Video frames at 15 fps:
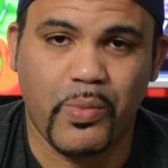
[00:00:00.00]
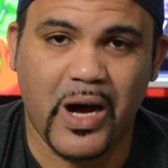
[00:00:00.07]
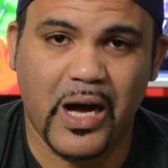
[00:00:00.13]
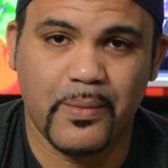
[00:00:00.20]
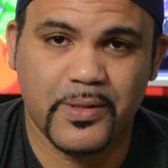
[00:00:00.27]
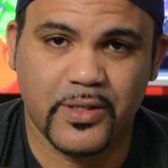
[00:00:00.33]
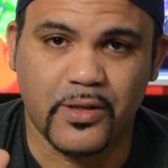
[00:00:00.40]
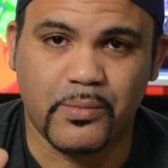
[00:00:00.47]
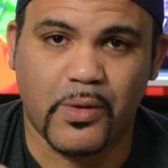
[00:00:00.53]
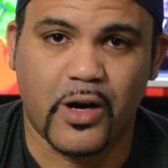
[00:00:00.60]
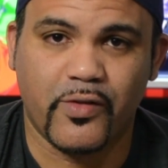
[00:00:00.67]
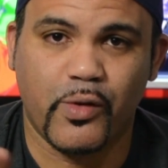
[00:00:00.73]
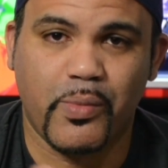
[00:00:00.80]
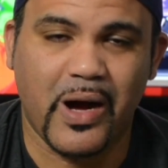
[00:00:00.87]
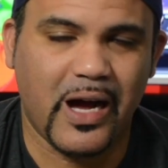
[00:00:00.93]
Pops, the
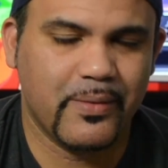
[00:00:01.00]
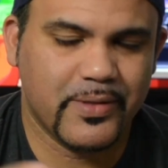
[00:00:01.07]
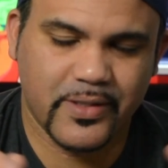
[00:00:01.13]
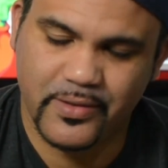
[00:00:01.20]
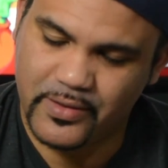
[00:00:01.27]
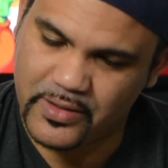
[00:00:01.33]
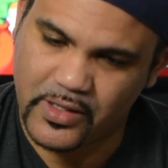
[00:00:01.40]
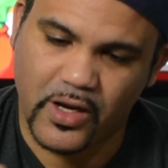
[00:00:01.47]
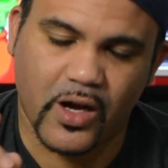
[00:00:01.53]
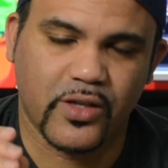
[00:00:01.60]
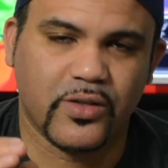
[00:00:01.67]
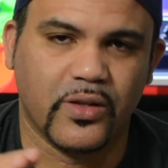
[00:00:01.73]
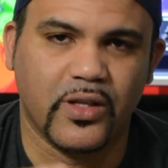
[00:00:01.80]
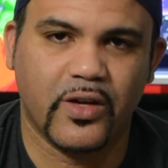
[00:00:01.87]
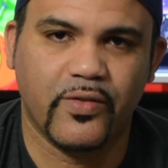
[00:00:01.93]
Marvel Pops, I
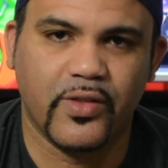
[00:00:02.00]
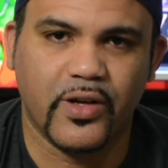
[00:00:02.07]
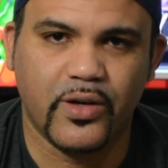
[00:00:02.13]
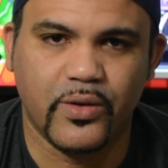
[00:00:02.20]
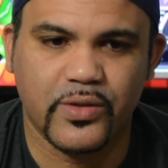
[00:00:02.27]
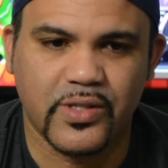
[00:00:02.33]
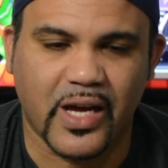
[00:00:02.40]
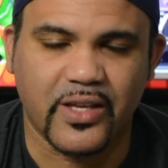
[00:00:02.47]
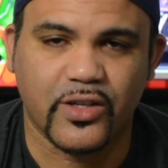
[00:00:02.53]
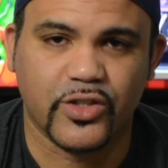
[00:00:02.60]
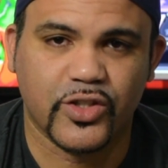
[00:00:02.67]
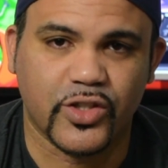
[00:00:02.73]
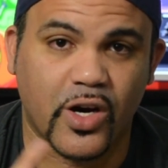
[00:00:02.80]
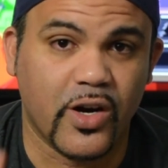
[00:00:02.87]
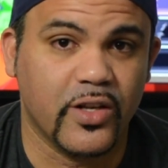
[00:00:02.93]
also love those. I
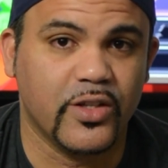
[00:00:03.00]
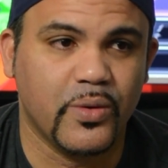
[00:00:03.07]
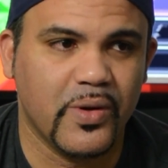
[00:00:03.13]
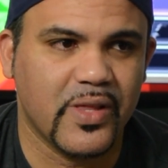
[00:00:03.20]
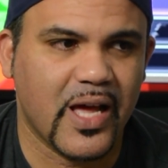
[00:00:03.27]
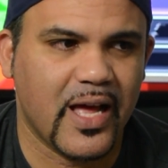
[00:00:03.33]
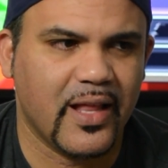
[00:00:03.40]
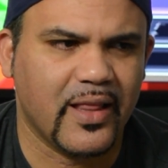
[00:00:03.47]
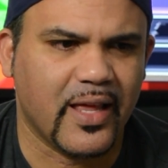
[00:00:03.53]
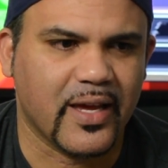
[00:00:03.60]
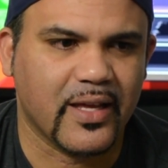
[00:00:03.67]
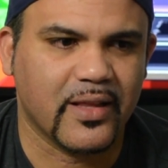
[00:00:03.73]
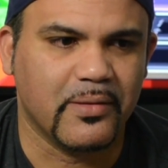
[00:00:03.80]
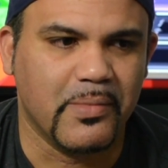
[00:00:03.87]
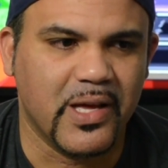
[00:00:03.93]
just started doing that
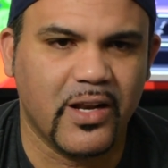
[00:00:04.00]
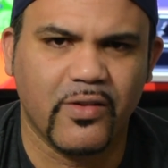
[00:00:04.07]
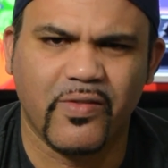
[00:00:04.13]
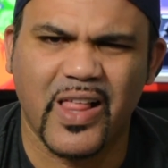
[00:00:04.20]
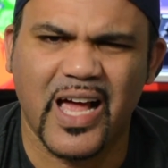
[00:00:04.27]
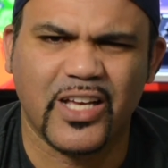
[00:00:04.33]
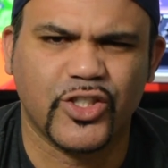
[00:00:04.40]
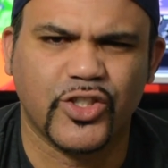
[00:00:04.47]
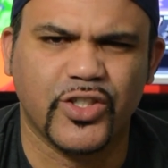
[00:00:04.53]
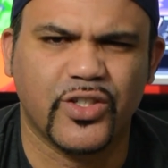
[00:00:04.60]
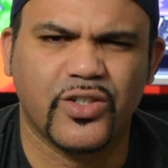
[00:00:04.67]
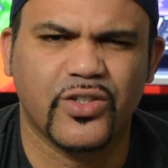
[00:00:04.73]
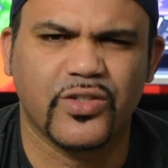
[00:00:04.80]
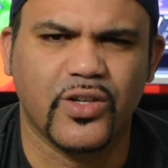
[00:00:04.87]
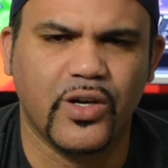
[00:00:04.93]
like in the mid of last
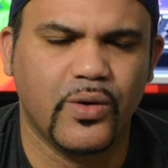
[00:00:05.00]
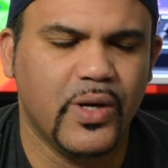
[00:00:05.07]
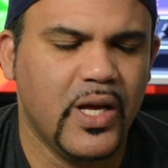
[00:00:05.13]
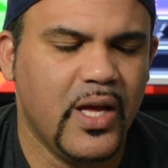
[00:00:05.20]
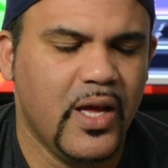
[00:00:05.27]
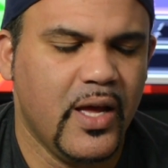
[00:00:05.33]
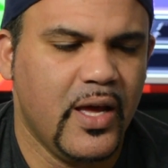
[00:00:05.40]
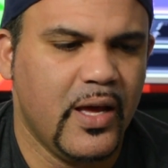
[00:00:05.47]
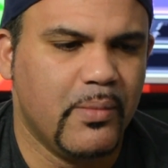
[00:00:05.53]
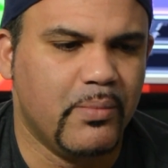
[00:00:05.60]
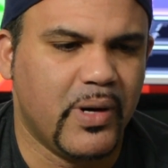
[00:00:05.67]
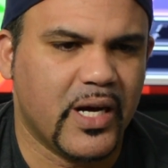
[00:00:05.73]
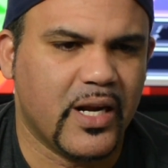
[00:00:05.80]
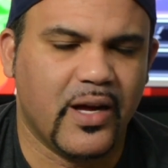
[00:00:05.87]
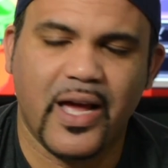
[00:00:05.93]
year or so.
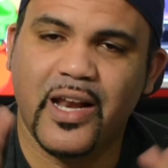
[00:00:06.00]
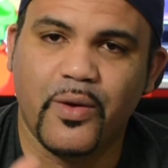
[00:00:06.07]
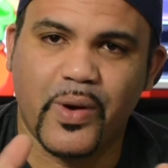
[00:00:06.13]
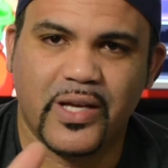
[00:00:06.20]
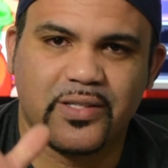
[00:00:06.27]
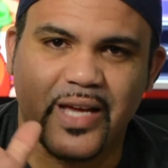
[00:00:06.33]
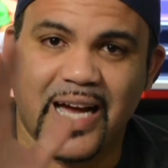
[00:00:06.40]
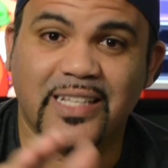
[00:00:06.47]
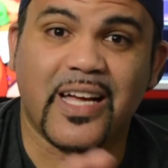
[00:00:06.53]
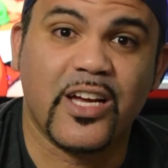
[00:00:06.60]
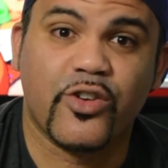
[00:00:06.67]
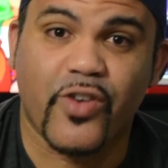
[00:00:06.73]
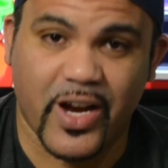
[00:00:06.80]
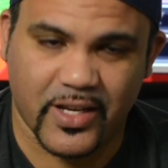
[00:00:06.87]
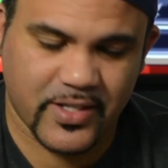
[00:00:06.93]
But anyways, I
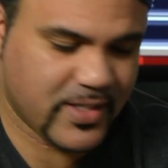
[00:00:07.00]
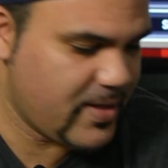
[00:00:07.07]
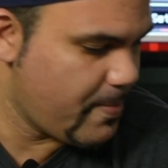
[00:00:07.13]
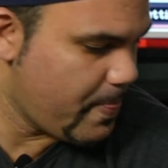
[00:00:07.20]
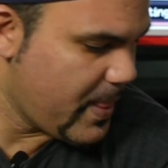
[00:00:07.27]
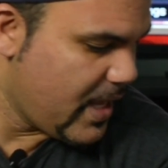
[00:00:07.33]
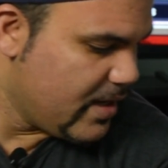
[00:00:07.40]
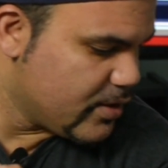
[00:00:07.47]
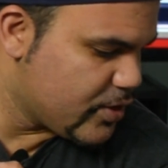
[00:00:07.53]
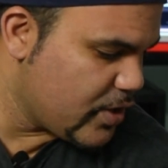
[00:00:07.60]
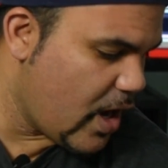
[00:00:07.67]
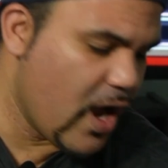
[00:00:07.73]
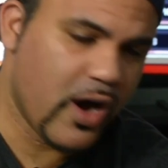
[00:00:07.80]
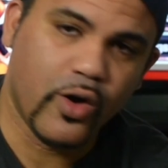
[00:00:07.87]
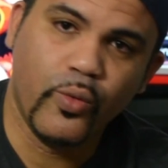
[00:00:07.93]
digress.
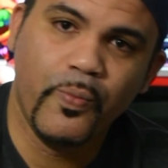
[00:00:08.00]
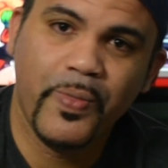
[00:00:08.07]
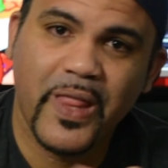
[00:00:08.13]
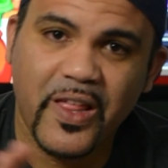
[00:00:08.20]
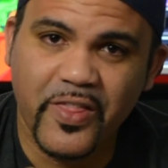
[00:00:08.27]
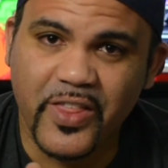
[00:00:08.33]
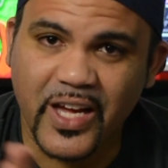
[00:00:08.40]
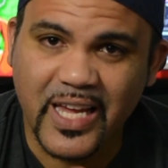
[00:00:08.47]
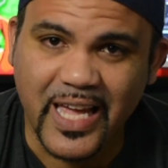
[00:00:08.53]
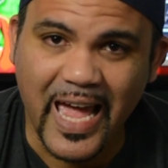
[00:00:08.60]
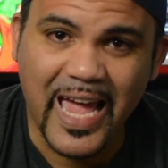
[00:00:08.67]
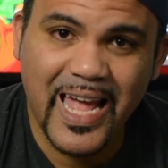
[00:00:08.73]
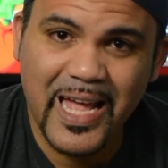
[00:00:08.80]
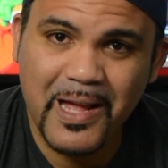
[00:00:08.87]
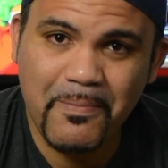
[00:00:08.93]
So the
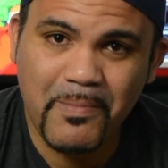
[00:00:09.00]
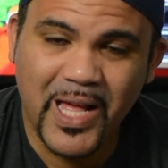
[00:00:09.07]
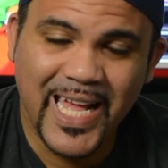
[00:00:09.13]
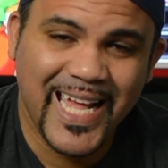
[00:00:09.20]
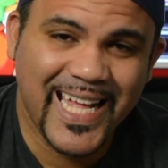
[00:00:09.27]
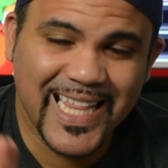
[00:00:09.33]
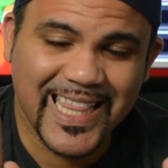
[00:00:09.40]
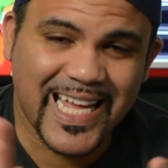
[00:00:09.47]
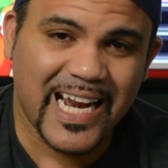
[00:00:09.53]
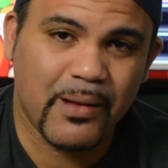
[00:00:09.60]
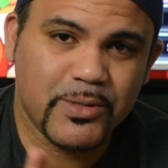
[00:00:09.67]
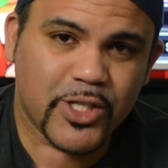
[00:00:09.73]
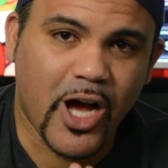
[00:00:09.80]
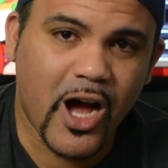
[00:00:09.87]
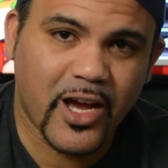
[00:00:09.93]
game that
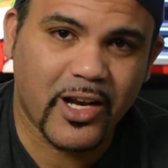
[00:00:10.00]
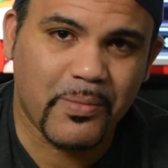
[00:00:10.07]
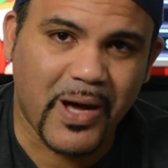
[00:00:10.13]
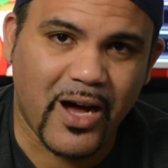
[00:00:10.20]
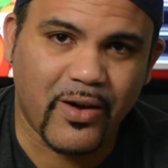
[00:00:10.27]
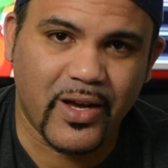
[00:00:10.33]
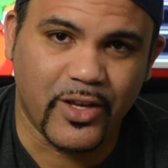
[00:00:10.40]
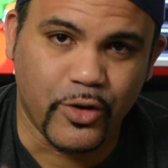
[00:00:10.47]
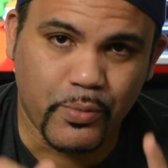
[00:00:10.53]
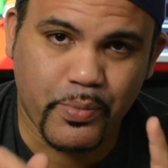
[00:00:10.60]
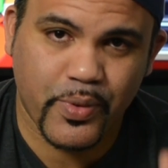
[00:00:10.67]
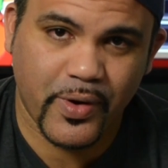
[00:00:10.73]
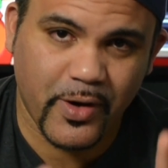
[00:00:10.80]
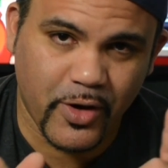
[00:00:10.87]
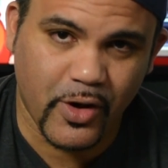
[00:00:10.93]
I'm talking about, and
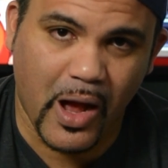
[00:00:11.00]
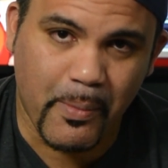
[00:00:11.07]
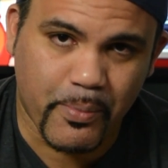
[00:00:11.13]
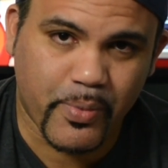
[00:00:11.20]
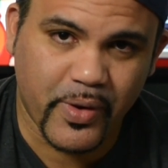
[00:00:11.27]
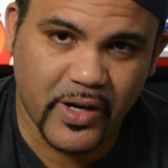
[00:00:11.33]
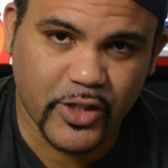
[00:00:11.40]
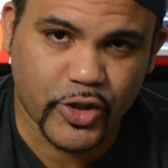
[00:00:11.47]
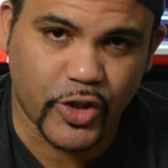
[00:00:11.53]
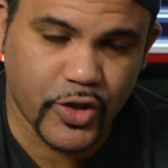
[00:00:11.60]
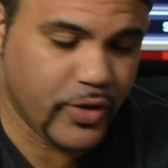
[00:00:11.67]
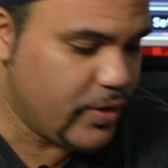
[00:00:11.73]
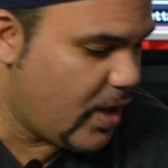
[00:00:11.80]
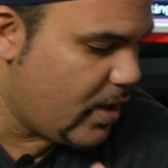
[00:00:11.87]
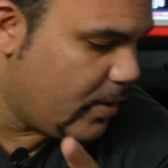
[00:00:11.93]
I'm pretty sure
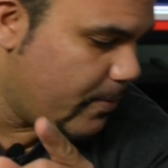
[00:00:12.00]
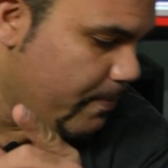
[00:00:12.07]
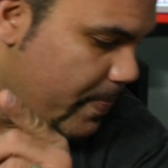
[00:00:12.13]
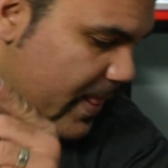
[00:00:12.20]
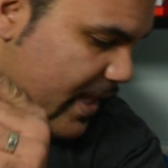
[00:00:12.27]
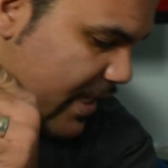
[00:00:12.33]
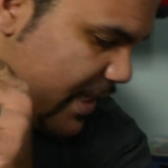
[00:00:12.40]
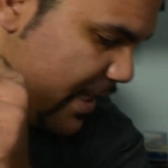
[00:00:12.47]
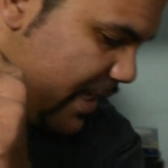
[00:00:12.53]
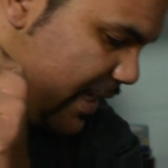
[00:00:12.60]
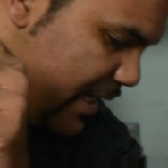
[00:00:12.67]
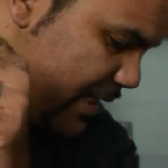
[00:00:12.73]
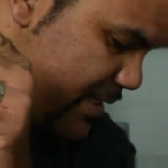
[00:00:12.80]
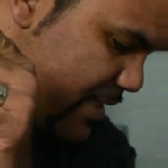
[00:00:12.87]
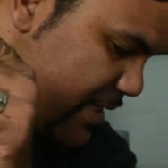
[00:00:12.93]
you know,
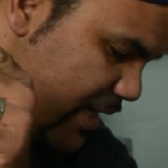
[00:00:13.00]
it's